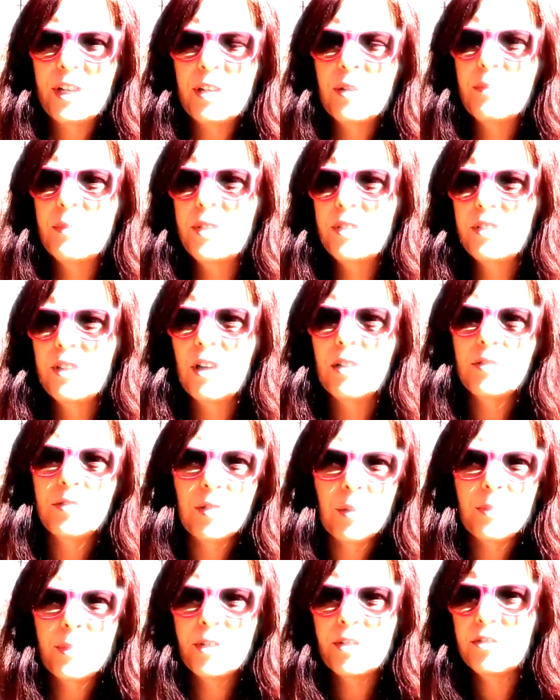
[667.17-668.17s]
You miss out
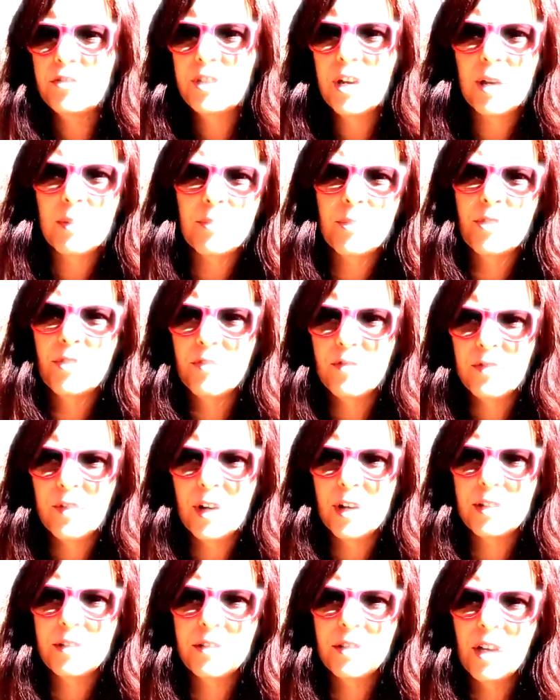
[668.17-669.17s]
so much time with your
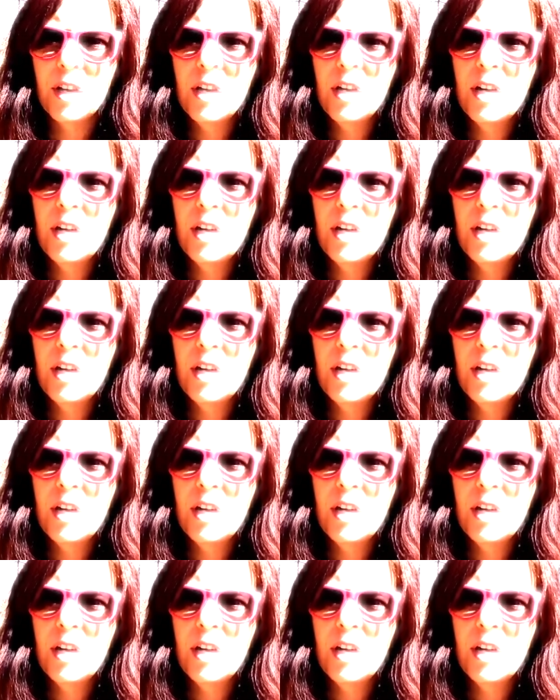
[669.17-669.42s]
friends.